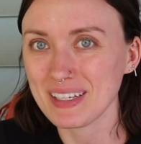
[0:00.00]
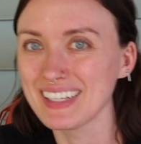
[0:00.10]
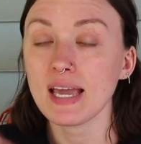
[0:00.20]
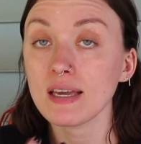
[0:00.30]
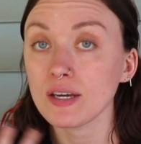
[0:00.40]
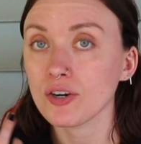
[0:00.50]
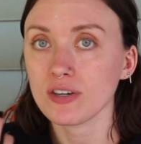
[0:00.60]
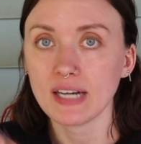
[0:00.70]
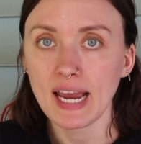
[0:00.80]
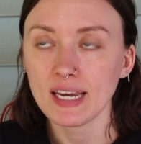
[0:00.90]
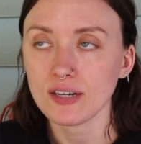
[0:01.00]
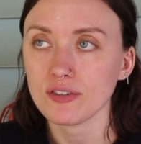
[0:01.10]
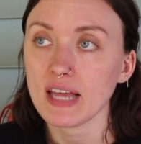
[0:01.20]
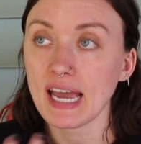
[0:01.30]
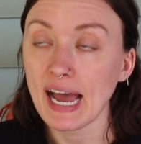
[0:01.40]
They create,
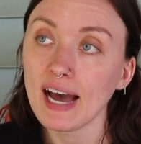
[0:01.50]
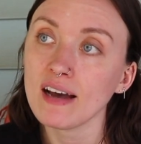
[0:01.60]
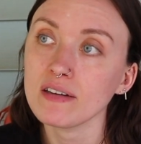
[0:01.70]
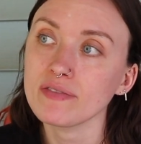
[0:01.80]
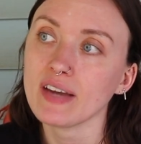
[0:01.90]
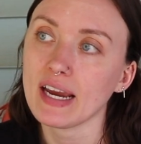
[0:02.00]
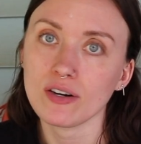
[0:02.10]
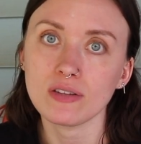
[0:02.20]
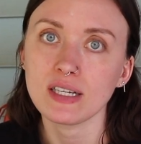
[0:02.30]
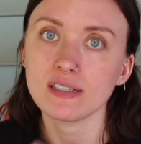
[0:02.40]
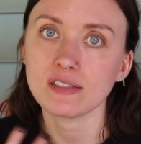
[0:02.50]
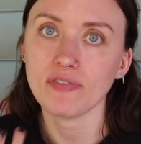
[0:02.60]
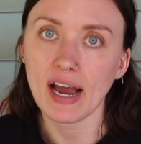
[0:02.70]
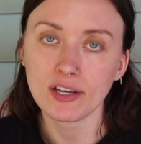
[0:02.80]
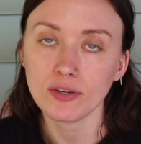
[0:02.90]
or they have, airless
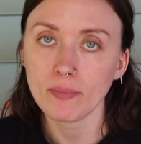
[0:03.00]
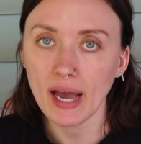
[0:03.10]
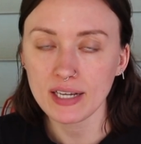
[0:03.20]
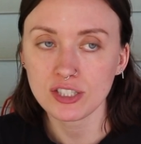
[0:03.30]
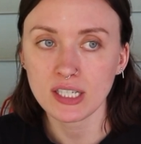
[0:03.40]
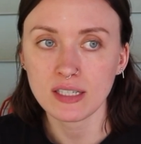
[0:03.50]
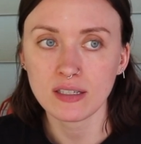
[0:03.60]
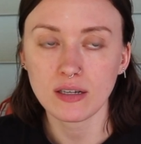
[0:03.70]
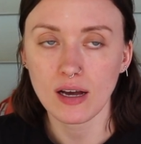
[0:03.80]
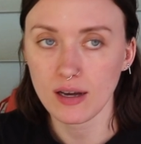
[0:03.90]
vacuum packaging,